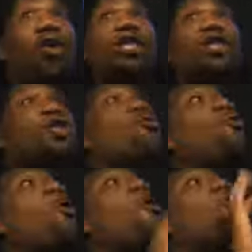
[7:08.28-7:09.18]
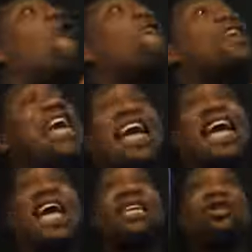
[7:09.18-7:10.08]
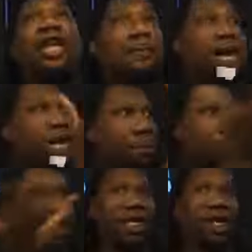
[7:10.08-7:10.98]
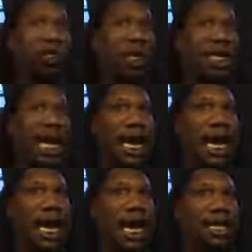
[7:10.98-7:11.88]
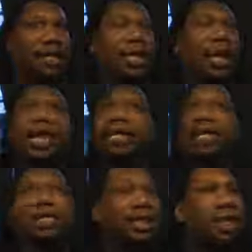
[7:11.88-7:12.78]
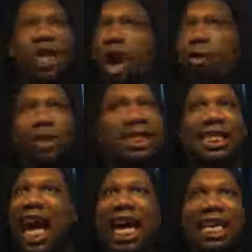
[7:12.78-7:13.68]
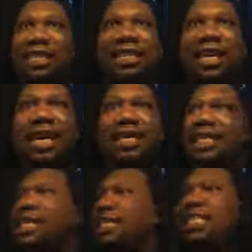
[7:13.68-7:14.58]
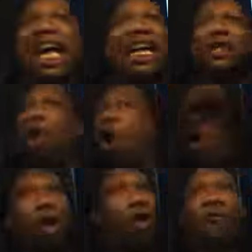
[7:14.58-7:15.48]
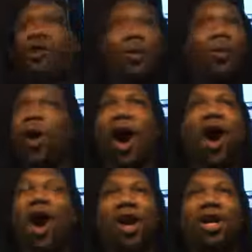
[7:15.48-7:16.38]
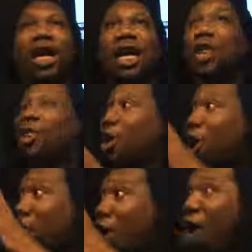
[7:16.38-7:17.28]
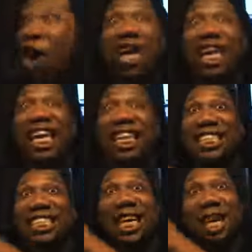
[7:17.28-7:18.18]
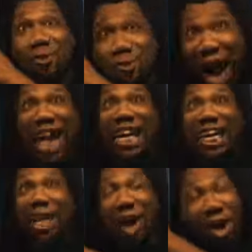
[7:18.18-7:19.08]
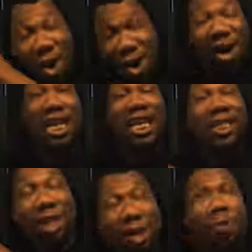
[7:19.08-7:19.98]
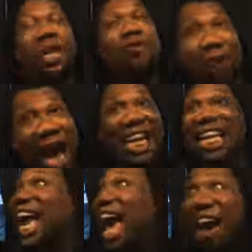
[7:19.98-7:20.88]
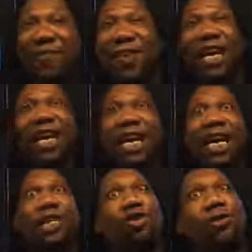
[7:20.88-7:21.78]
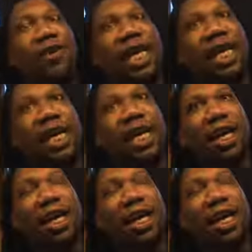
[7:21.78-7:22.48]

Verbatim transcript: onto the wall over their hands so they make an impression with their hands. This is known science. This is science all over the world. The earliest writing, the earliest human writing ever is graffiti.